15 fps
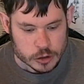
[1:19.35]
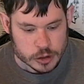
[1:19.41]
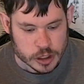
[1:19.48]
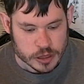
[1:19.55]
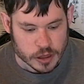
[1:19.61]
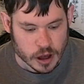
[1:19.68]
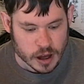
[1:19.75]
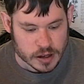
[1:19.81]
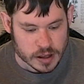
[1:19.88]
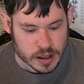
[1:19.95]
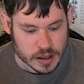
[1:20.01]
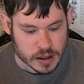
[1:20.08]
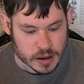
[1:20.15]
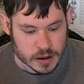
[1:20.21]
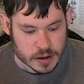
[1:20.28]
She
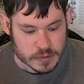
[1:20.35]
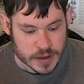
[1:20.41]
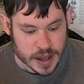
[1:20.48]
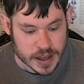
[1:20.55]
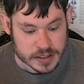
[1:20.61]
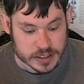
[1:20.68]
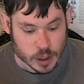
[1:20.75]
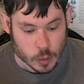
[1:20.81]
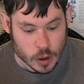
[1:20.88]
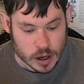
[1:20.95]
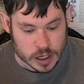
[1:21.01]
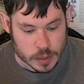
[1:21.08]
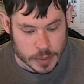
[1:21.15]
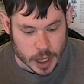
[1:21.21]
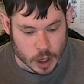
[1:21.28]
thought of as a
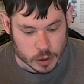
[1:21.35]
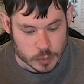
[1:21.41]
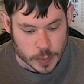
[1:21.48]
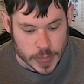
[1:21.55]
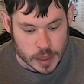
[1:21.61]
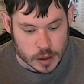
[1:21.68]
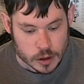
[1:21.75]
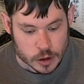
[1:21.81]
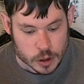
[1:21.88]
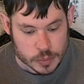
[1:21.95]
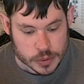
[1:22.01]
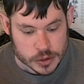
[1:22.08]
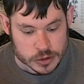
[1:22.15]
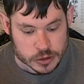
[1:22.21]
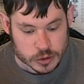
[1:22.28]
walkabout, her
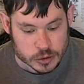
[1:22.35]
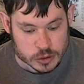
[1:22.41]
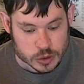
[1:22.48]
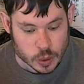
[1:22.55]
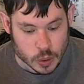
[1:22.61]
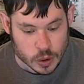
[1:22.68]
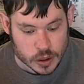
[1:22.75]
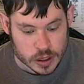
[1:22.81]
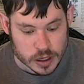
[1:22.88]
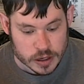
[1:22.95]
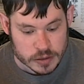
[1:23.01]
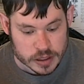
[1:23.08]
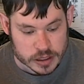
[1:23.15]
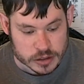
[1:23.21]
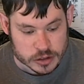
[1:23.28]
personal tour
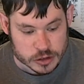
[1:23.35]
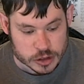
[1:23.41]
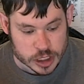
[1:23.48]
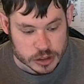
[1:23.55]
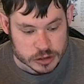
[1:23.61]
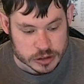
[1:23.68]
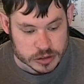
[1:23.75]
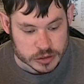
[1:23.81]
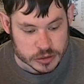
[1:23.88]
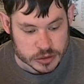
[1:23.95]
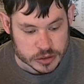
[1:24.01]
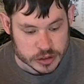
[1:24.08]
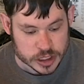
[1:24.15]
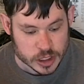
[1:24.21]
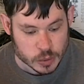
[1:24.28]
of the construction
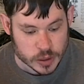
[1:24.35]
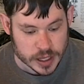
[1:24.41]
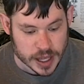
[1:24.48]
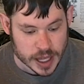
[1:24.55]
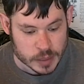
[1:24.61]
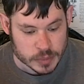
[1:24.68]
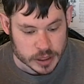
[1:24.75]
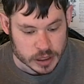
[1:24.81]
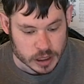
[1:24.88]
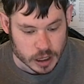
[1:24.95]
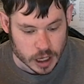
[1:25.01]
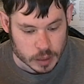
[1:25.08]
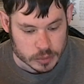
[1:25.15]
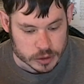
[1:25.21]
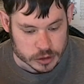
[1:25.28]
to see what had been
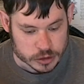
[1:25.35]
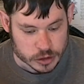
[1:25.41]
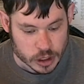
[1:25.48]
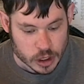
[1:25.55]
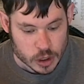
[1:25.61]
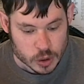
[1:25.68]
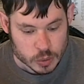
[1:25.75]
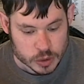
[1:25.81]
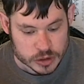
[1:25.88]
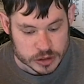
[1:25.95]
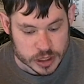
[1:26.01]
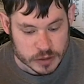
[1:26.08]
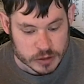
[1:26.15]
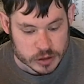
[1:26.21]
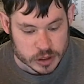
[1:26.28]
accomplished,
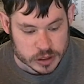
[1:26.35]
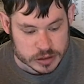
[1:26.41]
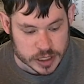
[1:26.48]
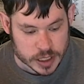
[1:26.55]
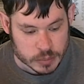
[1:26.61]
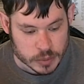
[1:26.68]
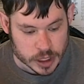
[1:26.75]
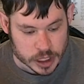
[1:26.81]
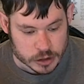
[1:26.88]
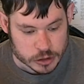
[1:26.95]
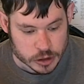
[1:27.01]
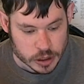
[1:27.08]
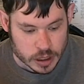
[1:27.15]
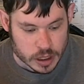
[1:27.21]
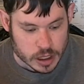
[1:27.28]
which never looked like
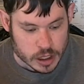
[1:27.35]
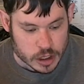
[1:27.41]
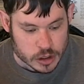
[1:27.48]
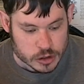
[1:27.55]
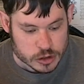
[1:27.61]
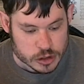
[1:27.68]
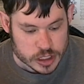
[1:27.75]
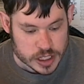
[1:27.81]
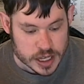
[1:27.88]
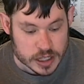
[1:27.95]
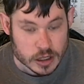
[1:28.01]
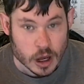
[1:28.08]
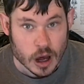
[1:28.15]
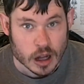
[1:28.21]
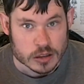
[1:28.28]
much. She
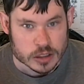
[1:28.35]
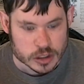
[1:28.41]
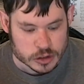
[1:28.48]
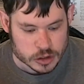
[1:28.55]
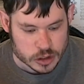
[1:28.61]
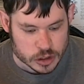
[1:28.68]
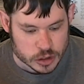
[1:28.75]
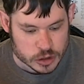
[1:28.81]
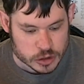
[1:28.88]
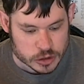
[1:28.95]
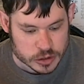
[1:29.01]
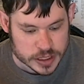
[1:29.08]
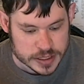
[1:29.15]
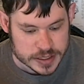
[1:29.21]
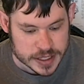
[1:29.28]
and Hollis
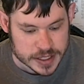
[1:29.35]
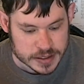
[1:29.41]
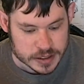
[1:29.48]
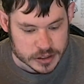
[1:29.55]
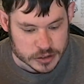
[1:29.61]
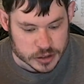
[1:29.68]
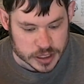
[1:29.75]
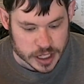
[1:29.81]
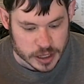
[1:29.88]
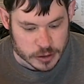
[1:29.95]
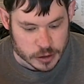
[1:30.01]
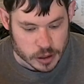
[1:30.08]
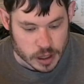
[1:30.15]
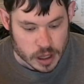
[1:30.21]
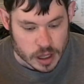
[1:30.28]
usually did this
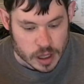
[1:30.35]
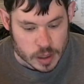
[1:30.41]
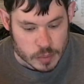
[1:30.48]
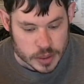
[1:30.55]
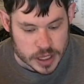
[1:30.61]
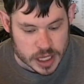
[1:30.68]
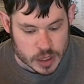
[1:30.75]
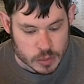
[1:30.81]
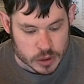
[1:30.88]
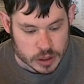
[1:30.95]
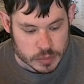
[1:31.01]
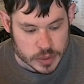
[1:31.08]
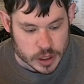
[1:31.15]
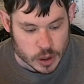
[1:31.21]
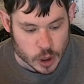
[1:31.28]
together, but he
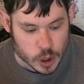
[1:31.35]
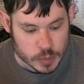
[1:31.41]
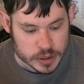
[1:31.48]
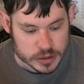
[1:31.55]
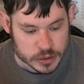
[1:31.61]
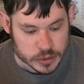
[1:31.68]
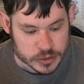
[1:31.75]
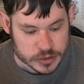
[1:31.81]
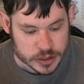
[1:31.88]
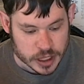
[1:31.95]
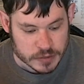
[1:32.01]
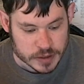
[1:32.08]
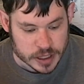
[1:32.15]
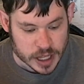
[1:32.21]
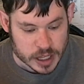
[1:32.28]
wouldn't be home until
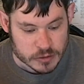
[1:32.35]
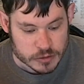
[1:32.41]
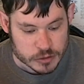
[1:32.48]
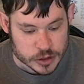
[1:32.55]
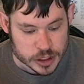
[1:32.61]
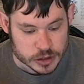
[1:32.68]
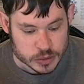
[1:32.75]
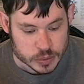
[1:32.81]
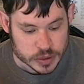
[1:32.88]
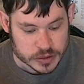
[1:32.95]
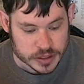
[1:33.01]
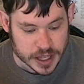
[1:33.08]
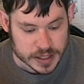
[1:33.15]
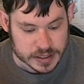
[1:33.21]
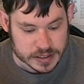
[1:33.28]
7, and Fritz
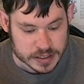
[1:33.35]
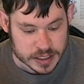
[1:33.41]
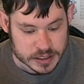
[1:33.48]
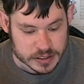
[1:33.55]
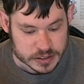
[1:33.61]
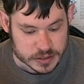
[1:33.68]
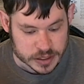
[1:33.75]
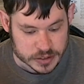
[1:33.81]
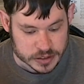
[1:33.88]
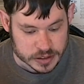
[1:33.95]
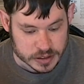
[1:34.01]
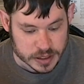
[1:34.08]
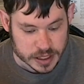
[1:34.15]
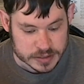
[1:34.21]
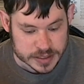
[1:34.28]
was at a tennis
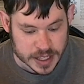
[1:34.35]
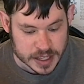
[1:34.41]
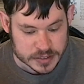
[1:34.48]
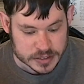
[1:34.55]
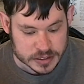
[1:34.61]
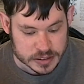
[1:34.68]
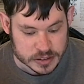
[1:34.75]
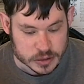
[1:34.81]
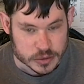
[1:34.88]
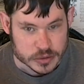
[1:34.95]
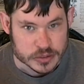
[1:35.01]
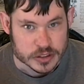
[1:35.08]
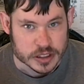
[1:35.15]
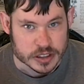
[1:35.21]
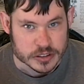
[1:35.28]
lesson that lasted
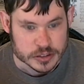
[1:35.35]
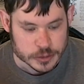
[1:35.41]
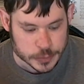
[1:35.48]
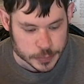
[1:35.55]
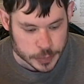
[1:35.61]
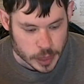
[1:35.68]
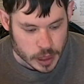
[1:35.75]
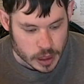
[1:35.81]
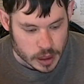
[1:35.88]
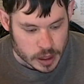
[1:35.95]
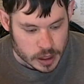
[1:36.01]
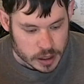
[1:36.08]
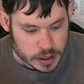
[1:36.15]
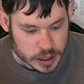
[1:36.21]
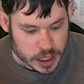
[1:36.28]
until 6.
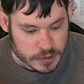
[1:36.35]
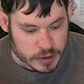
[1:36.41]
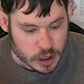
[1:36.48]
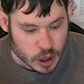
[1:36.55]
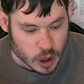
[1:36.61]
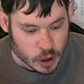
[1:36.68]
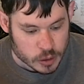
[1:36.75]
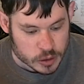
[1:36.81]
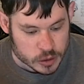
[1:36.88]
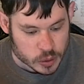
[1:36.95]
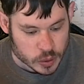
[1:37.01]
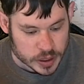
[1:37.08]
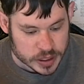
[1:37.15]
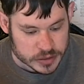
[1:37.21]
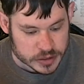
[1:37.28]
Given all the
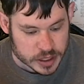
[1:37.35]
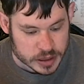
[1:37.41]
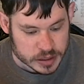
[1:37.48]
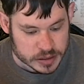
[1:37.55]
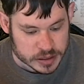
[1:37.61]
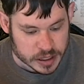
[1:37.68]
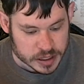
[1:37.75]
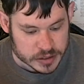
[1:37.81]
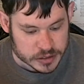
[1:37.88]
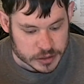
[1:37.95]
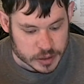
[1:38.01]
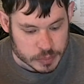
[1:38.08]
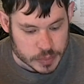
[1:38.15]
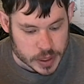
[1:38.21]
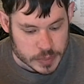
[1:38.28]
noise and the
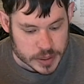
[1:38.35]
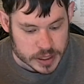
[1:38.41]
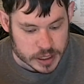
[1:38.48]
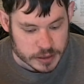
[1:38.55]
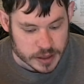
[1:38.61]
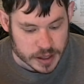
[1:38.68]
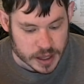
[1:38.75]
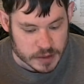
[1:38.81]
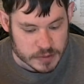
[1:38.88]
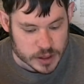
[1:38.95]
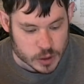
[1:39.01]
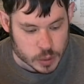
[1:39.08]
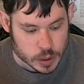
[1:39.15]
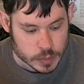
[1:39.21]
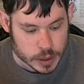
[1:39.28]
dust, the beeping and the
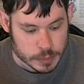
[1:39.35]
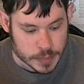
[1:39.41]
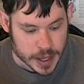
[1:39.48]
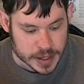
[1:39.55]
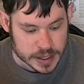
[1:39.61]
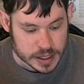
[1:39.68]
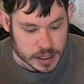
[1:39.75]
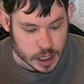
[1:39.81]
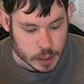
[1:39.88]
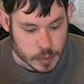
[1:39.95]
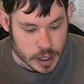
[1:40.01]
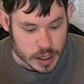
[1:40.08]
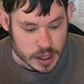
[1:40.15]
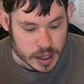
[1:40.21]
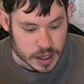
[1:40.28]
heavy equipment backing
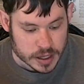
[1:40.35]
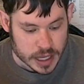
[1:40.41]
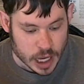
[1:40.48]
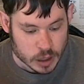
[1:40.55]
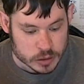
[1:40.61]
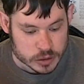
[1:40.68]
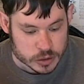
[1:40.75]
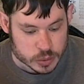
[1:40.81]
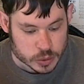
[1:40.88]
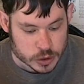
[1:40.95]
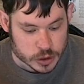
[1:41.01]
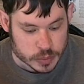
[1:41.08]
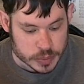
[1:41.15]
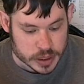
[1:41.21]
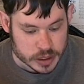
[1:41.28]
up, and countless
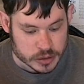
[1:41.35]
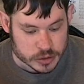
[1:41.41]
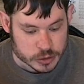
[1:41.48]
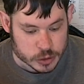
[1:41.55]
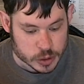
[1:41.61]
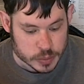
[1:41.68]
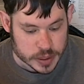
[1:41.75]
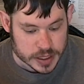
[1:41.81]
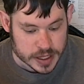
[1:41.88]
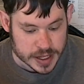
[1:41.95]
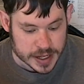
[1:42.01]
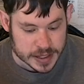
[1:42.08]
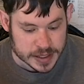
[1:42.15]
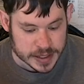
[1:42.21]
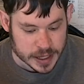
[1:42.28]
worker bees trooping
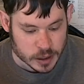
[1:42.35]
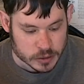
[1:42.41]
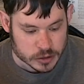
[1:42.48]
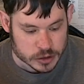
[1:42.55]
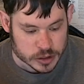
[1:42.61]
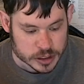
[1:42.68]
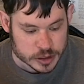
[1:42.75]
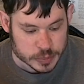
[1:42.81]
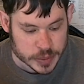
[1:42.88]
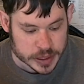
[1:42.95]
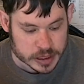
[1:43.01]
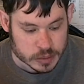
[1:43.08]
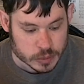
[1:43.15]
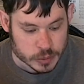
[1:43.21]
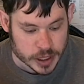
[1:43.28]
in and out, she
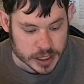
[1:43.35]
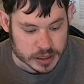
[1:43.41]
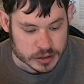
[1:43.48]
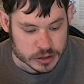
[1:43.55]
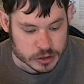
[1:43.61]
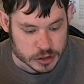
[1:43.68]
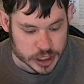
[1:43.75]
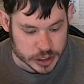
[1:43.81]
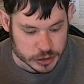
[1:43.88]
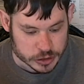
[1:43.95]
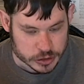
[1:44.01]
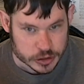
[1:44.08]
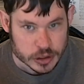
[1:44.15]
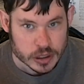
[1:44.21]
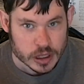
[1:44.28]
expected miraculous
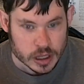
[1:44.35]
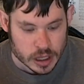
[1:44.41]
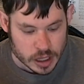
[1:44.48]
changes.